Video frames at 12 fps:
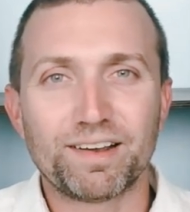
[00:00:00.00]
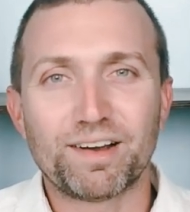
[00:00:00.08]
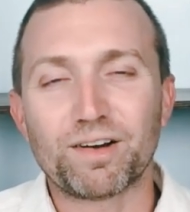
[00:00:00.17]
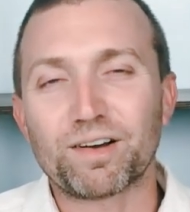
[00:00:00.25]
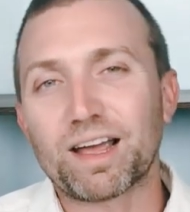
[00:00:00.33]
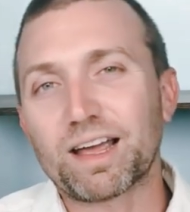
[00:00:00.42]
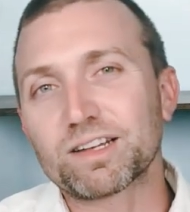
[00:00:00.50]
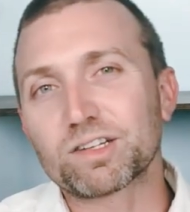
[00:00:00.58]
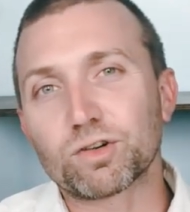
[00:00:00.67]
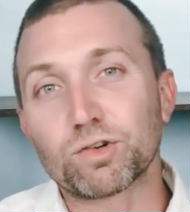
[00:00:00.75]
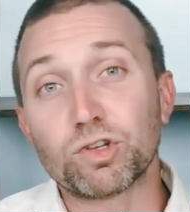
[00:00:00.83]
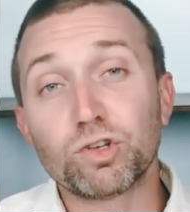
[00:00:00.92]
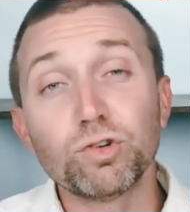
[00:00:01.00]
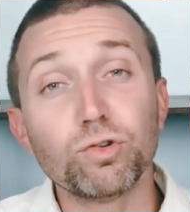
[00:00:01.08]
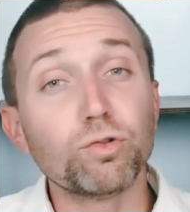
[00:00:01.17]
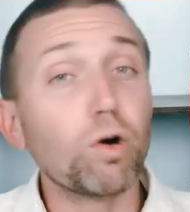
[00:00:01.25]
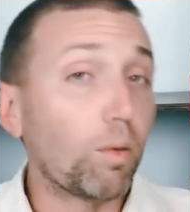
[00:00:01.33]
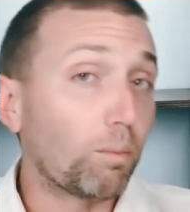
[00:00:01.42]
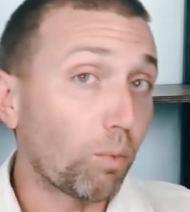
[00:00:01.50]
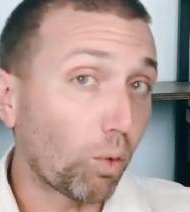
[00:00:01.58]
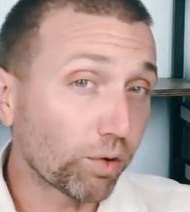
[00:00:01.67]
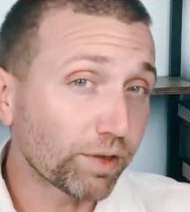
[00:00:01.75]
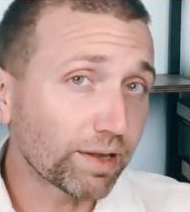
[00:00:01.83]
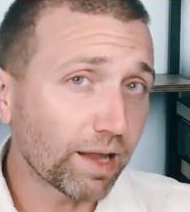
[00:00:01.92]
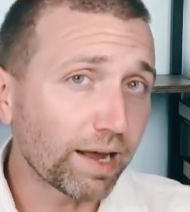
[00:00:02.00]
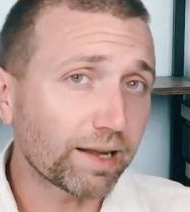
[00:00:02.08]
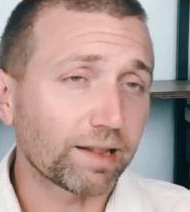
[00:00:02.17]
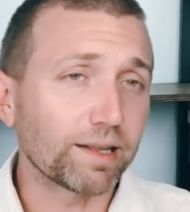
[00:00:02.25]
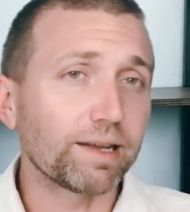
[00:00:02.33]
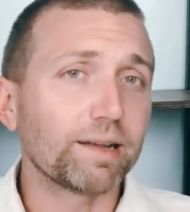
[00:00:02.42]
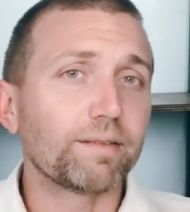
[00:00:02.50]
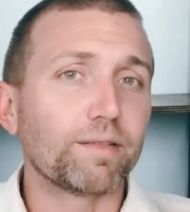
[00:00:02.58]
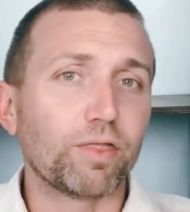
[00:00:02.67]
Okay, so you, more than likely,